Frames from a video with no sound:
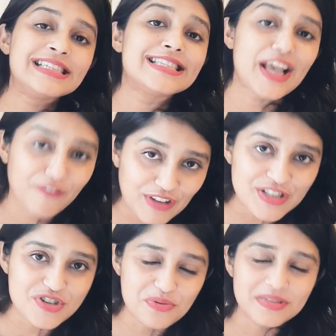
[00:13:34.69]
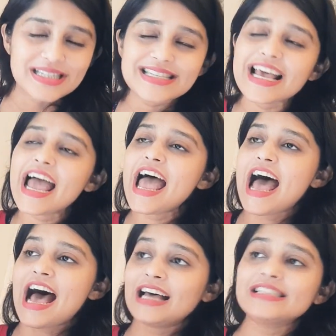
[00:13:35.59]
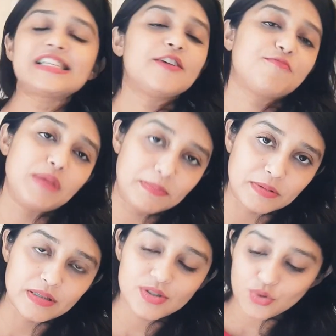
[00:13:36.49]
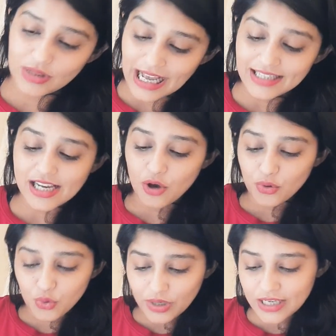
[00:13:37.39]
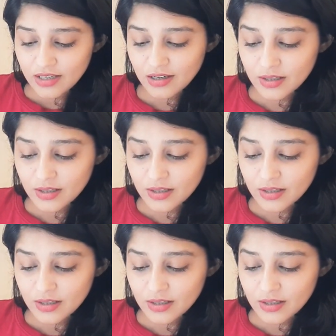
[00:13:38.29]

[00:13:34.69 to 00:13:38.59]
safe instruments and safe papers. So that's how you can